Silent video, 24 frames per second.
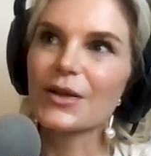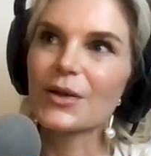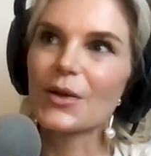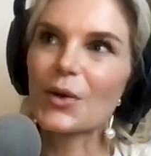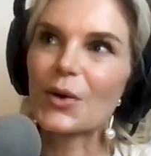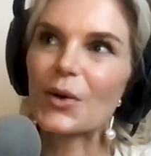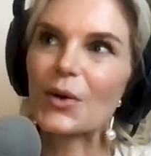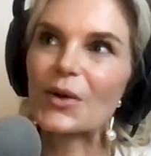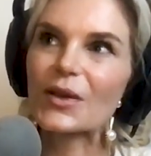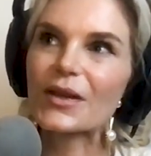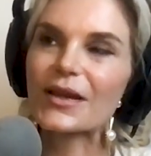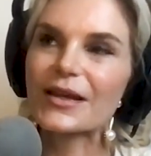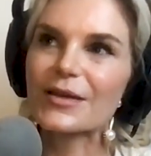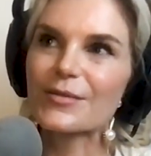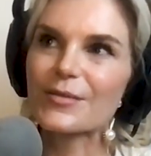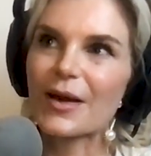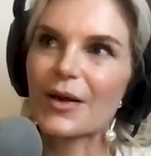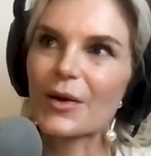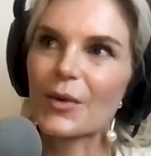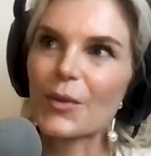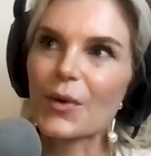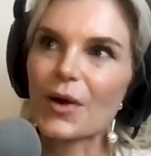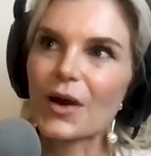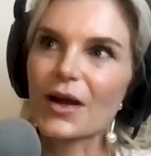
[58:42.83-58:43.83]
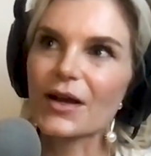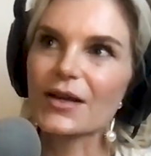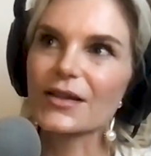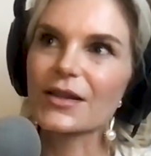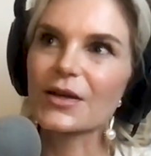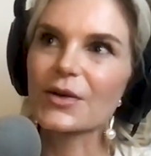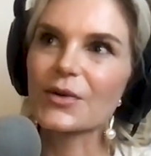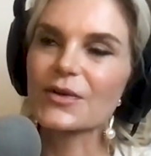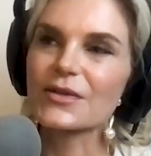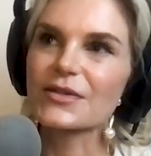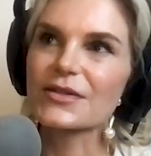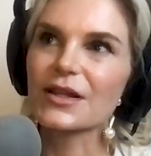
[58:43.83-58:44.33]
early in my work,
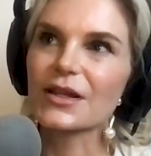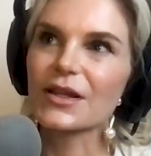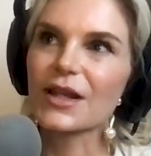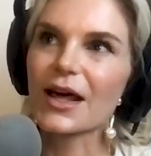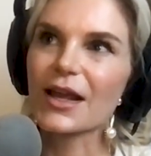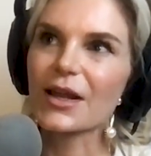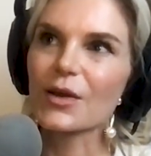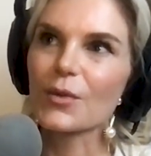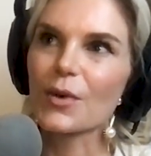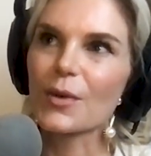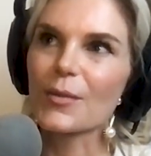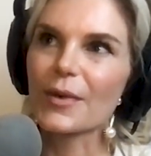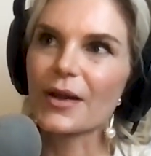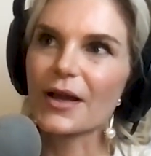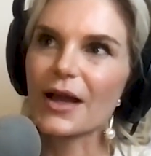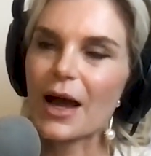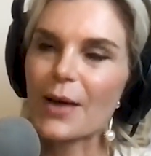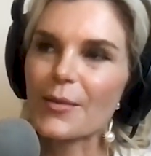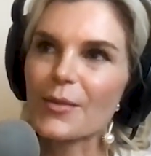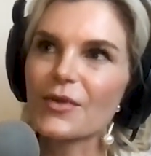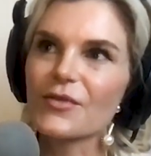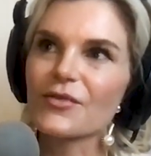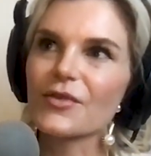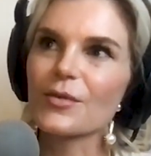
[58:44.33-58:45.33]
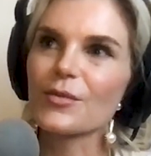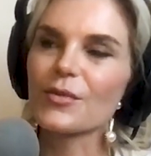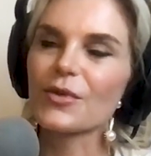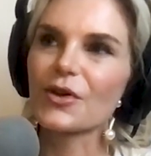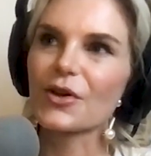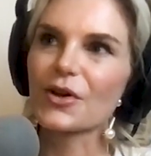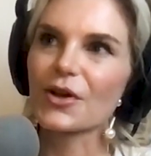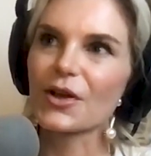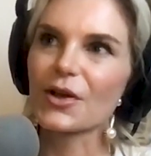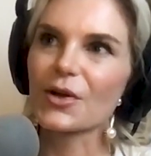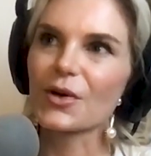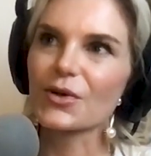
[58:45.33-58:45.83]
there was a lot of women coming from
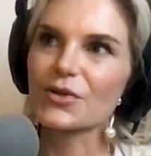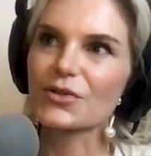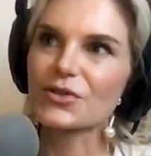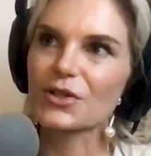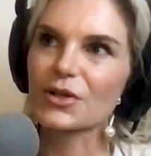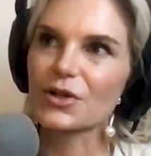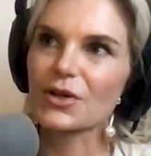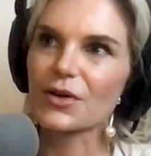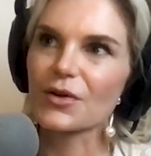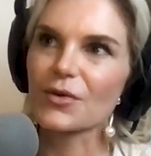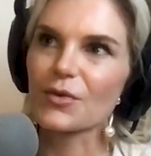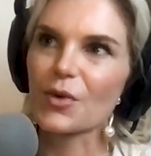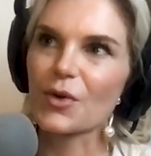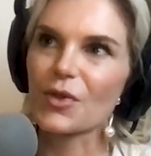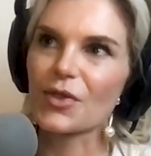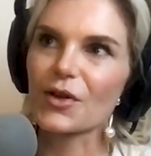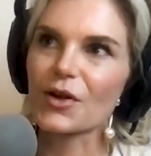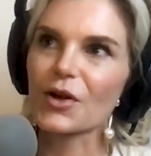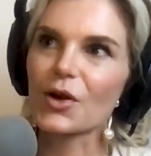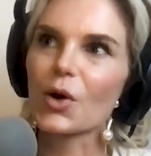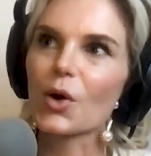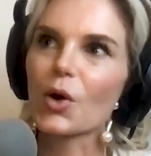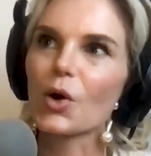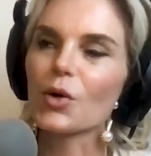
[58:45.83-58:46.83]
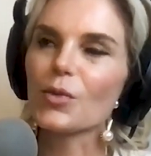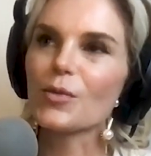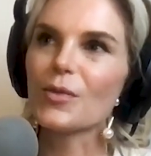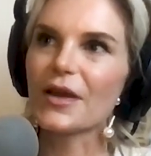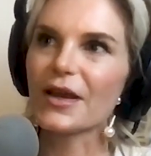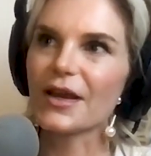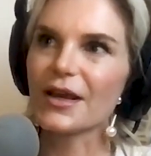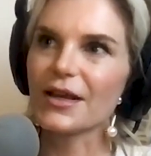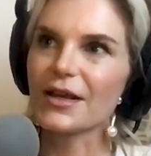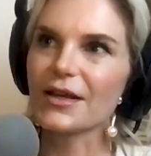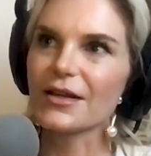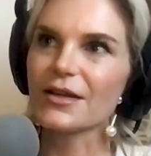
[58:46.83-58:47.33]
purity culture with their goal
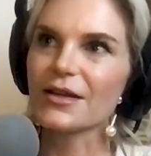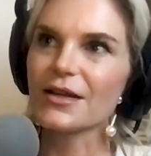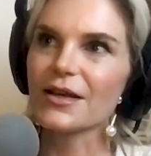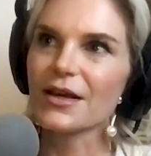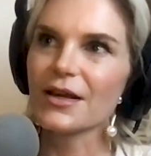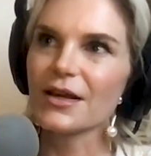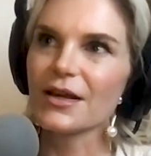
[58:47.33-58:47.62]
being